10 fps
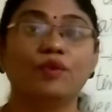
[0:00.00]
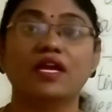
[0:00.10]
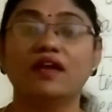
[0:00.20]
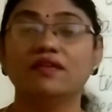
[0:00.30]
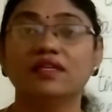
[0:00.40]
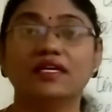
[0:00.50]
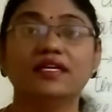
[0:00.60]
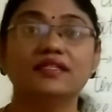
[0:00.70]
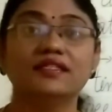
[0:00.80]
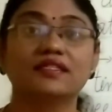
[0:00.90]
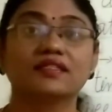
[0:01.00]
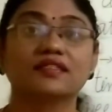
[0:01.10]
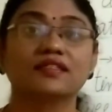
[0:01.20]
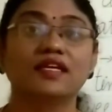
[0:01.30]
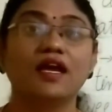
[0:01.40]
we have learned
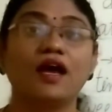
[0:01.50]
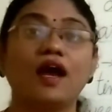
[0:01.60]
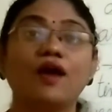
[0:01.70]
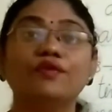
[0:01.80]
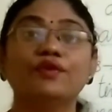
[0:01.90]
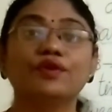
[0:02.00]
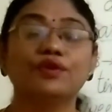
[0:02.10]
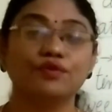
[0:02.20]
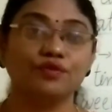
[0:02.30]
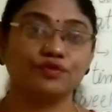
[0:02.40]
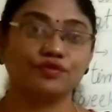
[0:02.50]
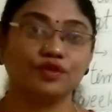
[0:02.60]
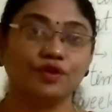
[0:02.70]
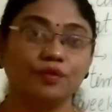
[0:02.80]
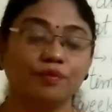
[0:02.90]
how to
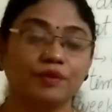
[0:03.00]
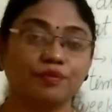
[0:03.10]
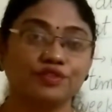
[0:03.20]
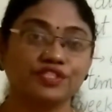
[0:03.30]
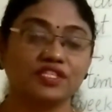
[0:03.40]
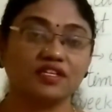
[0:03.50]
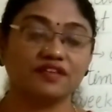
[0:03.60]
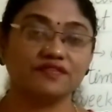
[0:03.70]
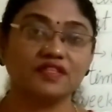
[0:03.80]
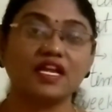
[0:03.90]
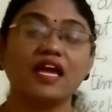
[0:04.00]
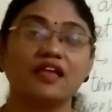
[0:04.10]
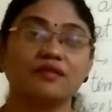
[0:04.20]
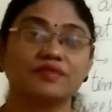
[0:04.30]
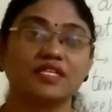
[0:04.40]
use preposition of
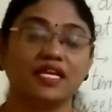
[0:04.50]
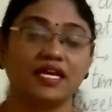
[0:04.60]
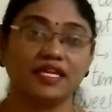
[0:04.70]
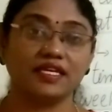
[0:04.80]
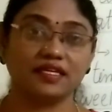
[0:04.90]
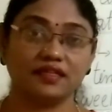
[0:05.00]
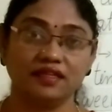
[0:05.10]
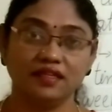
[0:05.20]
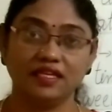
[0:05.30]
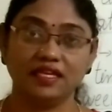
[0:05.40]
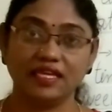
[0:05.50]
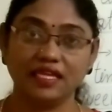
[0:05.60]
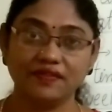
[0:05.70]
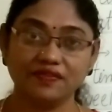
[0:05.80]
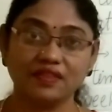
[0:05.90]
times like
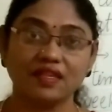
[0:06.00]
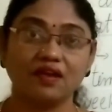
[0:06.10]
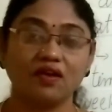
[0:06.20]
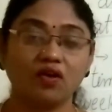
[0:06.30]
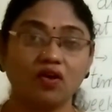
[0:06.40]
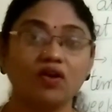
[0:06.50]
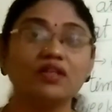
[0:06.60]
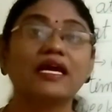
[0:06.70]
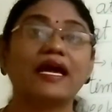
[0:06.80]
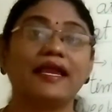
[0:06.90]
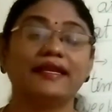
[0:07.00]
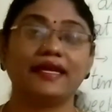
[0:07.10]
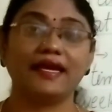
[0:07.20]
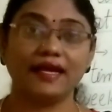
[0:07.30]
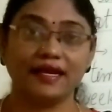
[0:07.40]
in, on
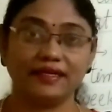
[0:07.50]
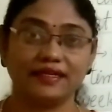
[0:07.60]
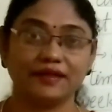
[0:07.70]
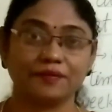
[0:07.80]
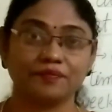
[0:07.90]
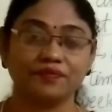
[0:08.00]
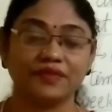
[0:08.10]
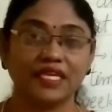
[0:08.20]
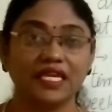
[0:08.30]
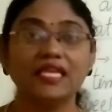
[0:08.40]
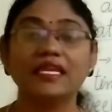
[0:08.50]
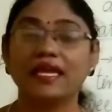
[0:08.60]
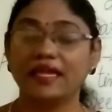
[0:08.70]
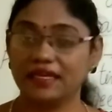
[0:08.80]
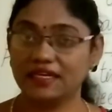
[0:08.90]
and at in
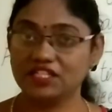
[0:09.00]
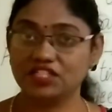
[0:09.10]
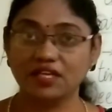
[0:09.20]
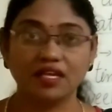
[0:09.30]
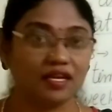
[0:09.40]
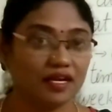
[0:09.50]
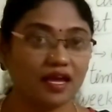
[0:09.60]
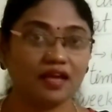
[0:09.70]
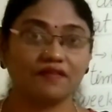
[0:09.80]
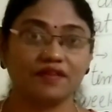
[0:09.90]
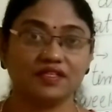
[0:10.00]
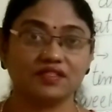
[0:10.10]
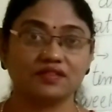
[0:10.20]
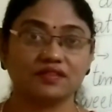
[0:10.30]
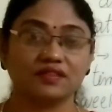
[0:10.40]
English
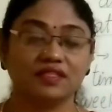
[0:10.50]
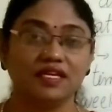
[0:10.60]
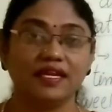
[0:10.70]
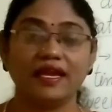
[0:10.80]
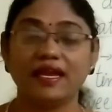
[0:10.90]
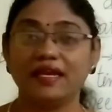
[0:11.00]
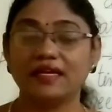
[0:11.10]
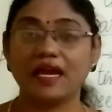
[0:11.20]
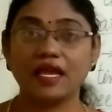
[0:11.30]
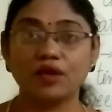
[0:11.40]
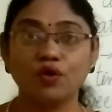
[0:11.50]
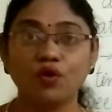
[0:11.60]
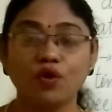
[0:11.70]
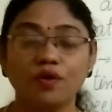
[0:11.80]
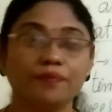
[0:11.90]
language. And I
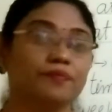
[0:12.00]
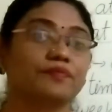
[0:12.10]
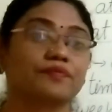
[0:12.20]
hope